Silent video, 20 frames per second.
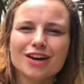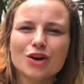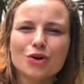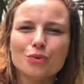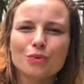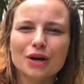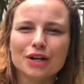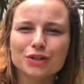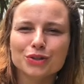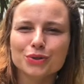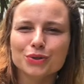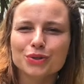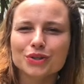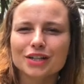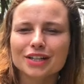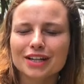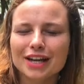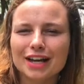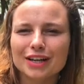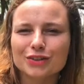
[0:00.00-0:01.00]
When you
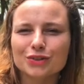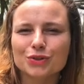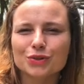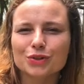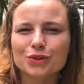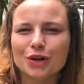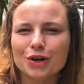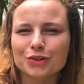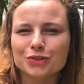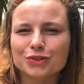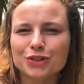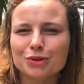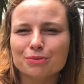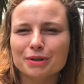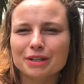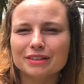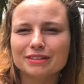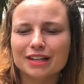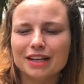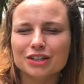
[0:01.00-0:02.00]
connect to long-term
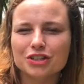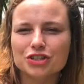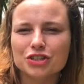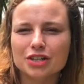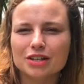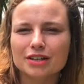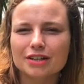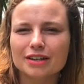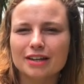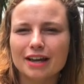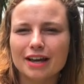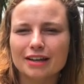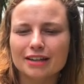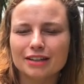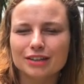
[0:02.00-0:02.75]
intention and